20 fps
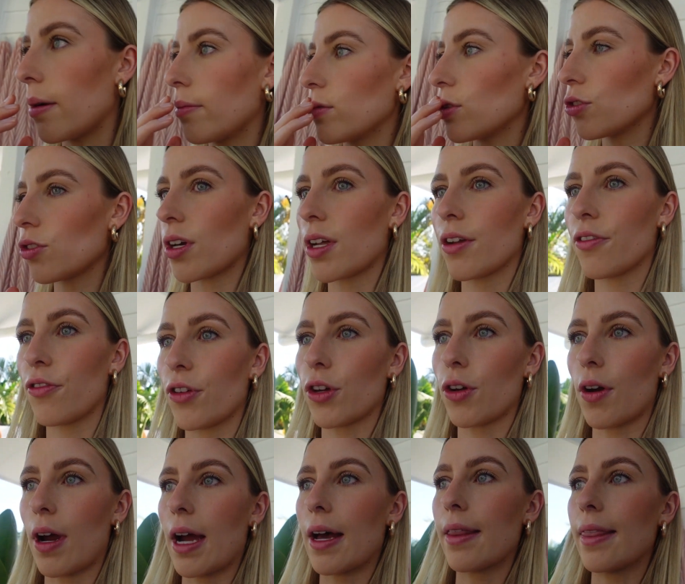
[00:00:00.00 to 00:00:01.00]
I'm just trying to
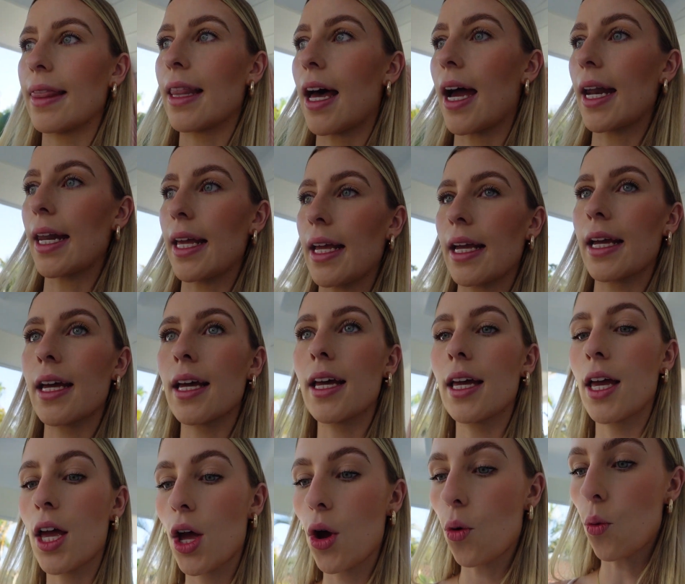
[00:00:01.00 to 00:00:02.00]
figure out lighting
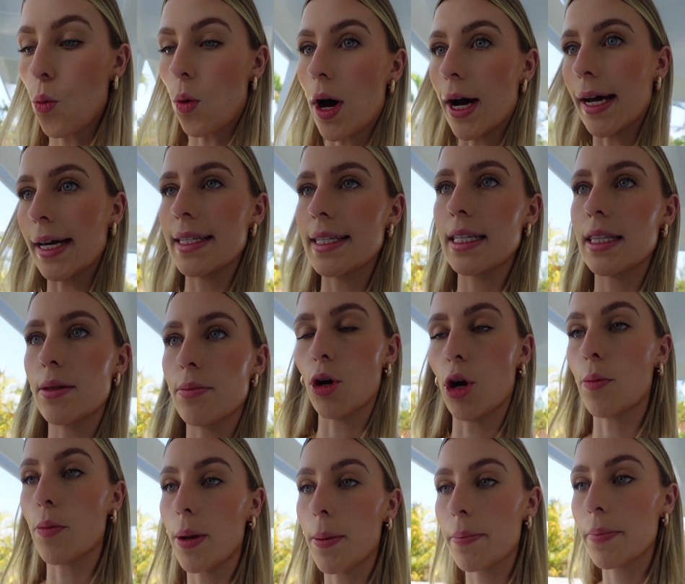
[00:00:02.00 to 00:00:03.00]
wise at the moment.